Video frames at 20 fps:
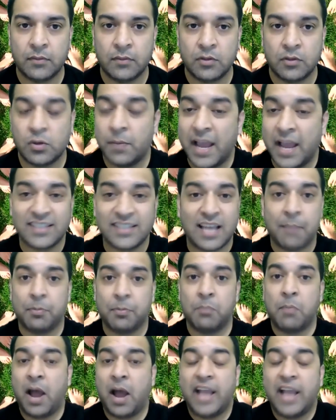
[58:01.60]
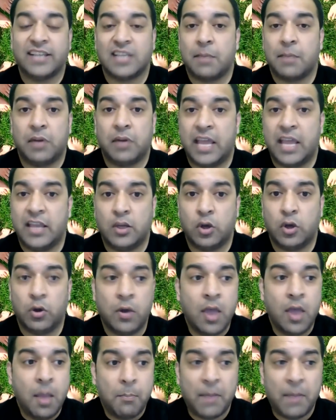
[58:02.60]
So my example, here you go.
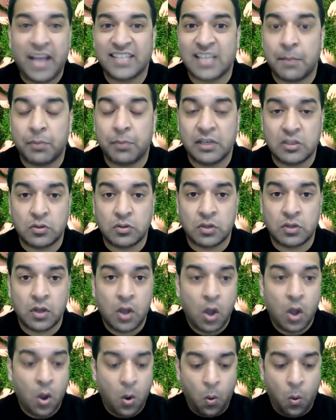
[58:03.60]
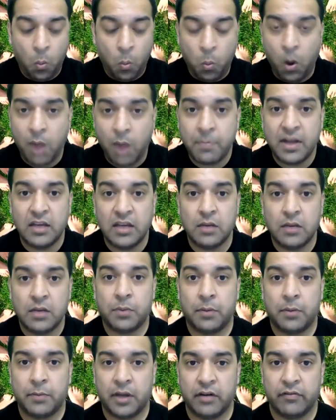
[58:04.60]
My example is 1 million
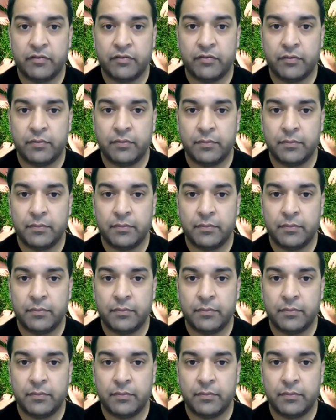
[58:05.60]
per month.